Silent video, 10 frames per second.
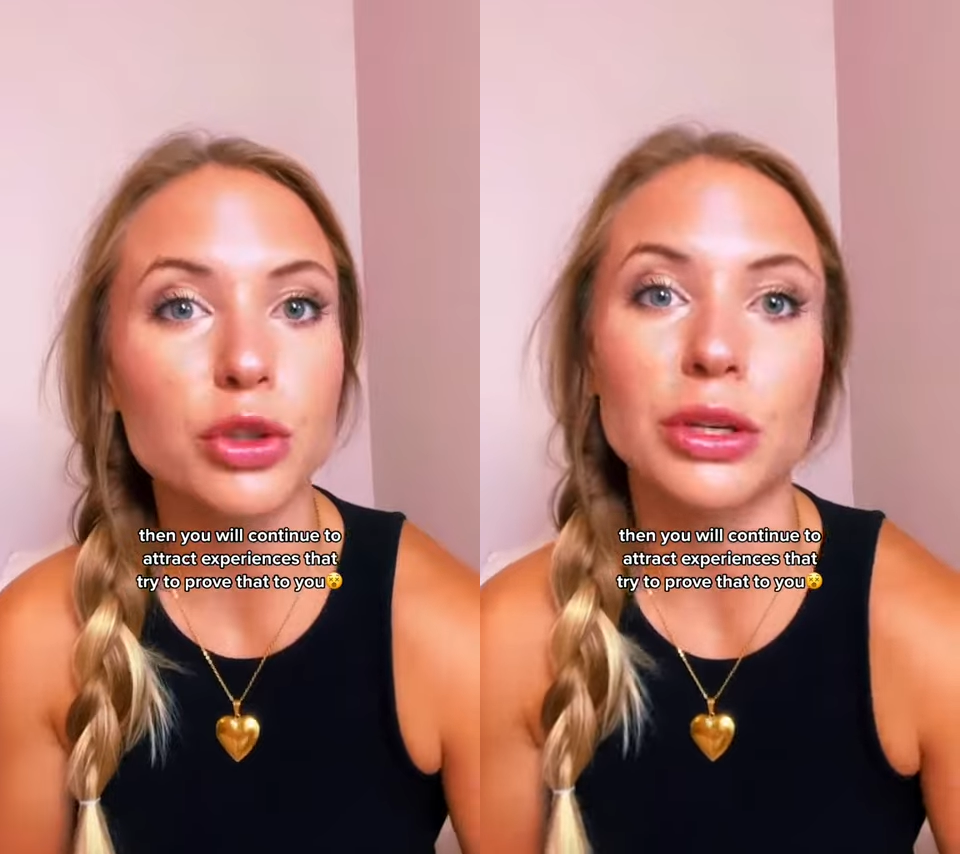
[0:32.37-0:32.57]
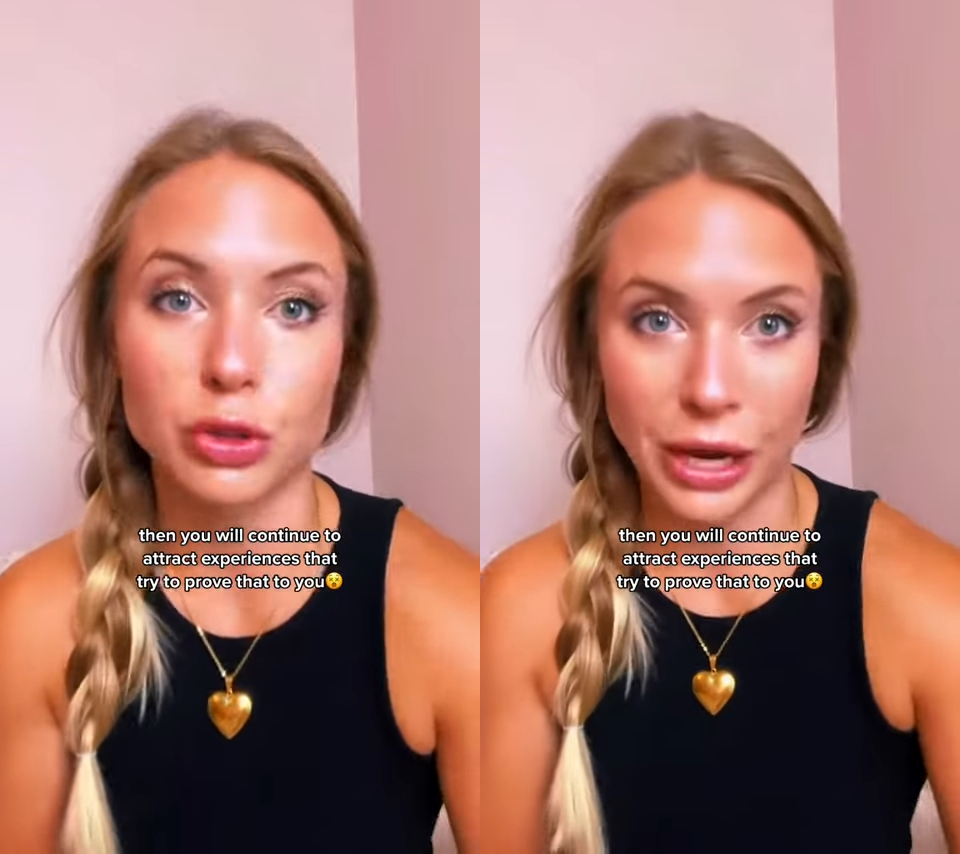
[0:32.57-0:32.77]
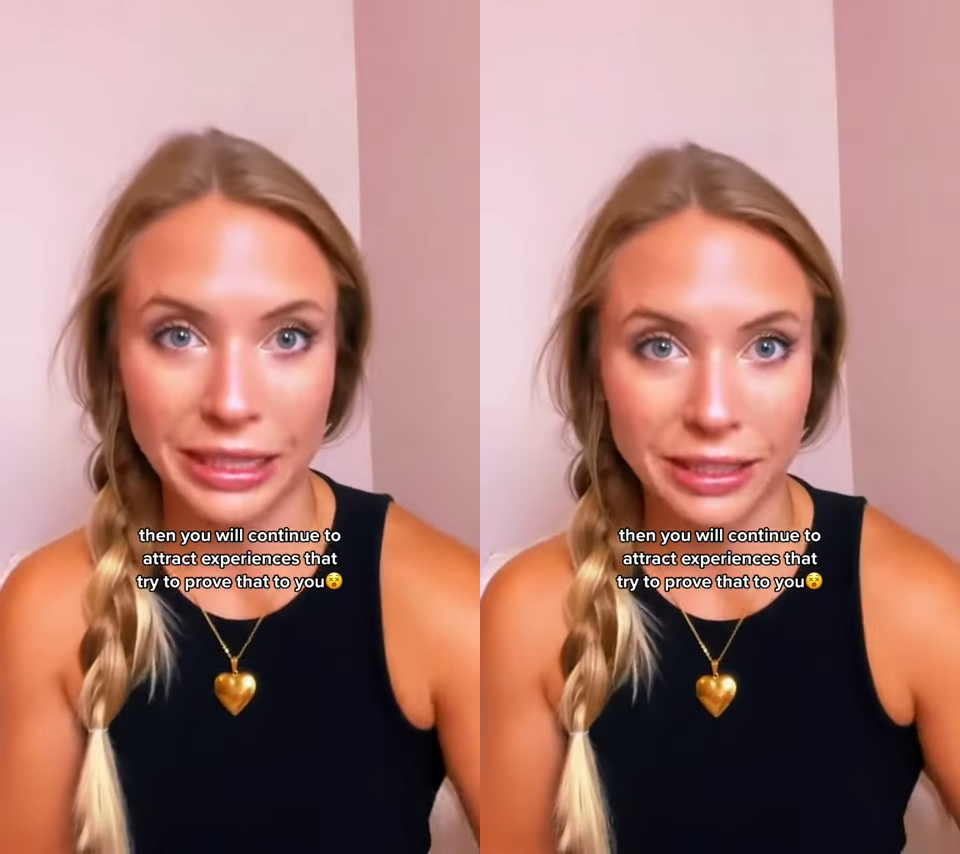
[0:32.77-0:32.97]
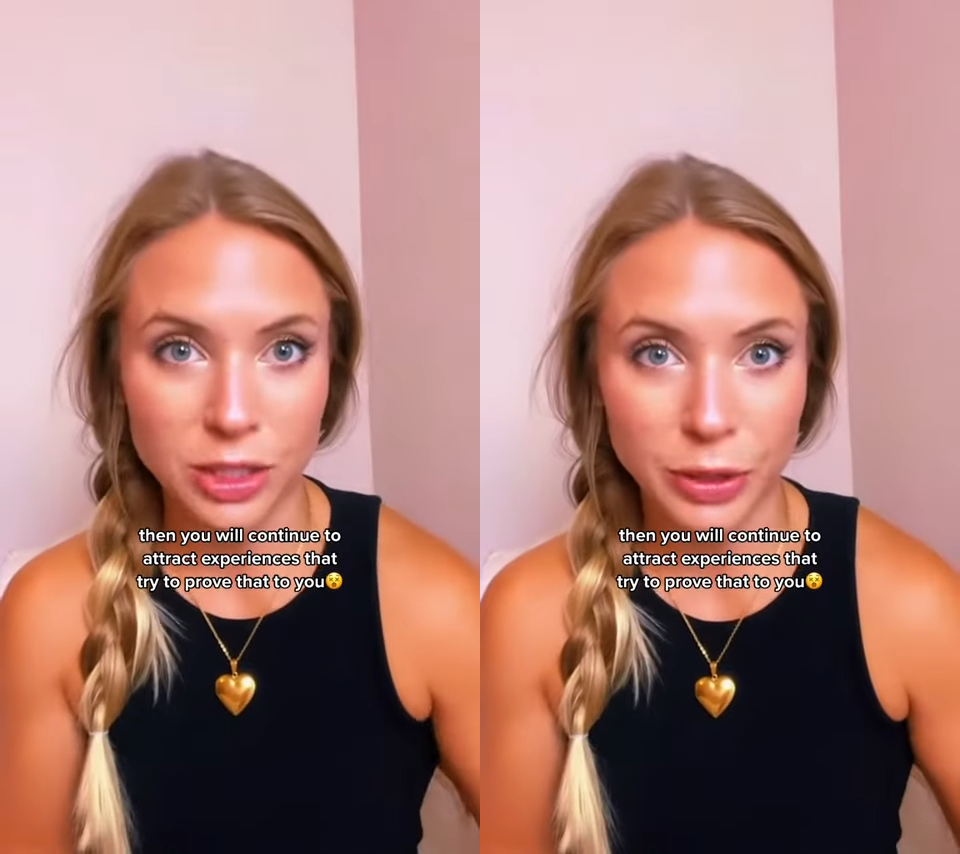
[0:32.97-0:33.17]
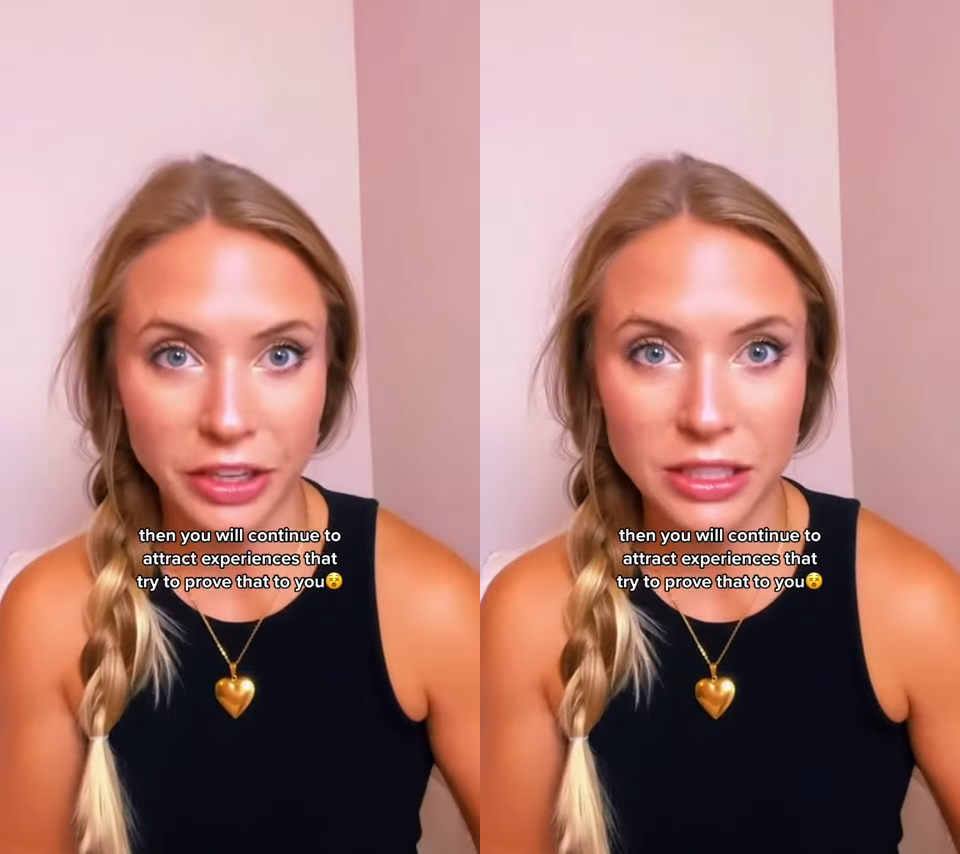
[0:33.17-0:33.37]
to attract
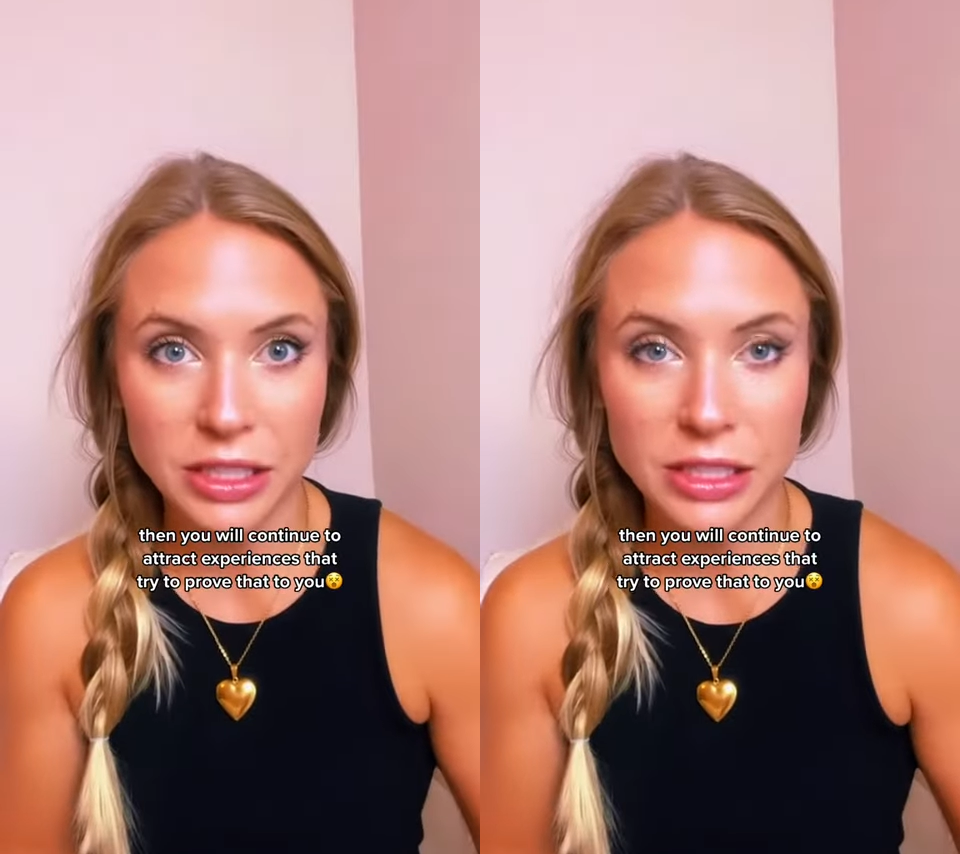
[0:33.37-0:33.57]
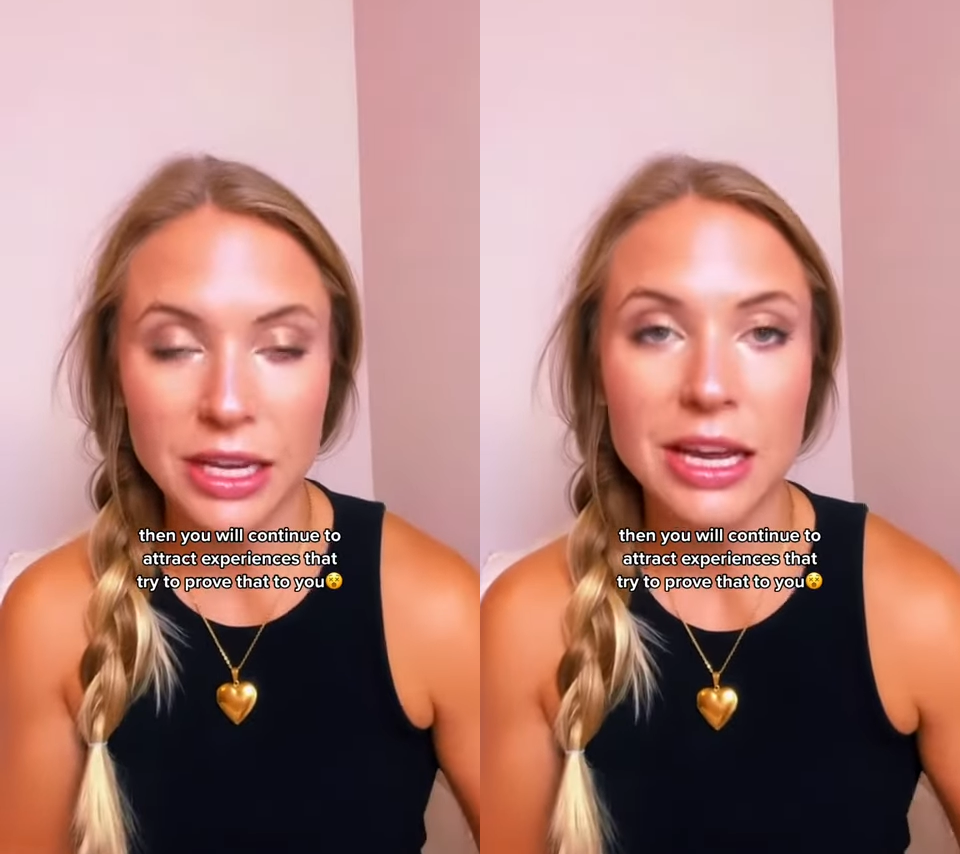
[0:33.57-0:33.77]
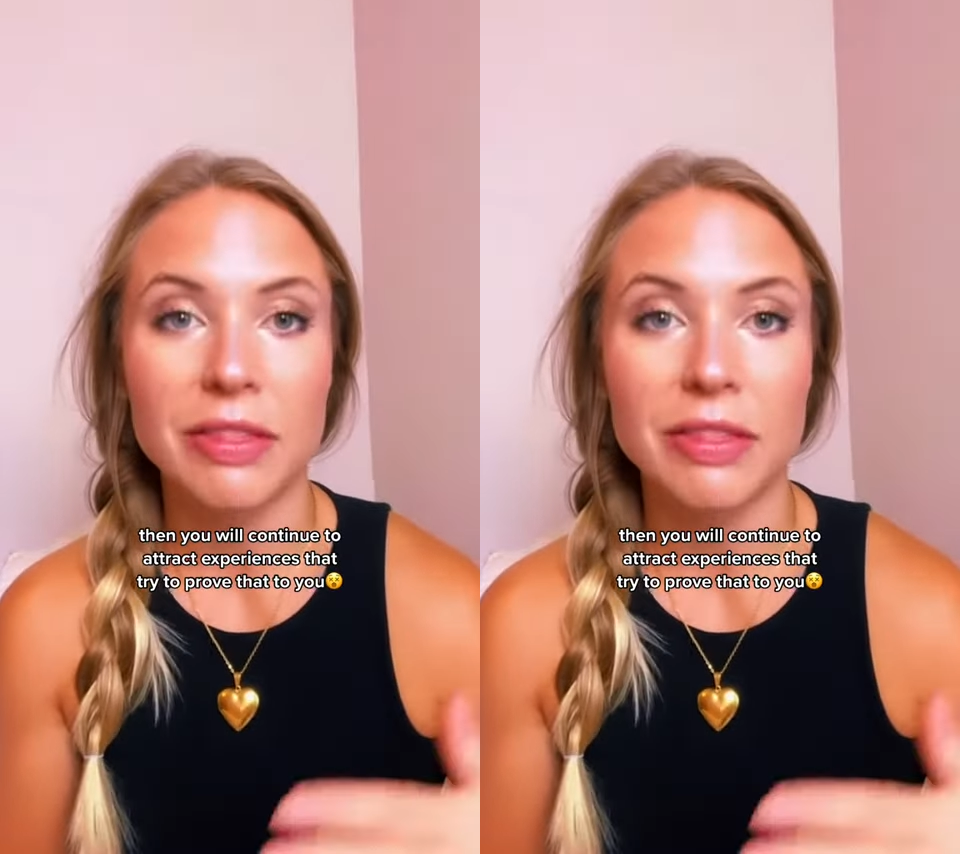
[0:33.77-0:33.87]
experiences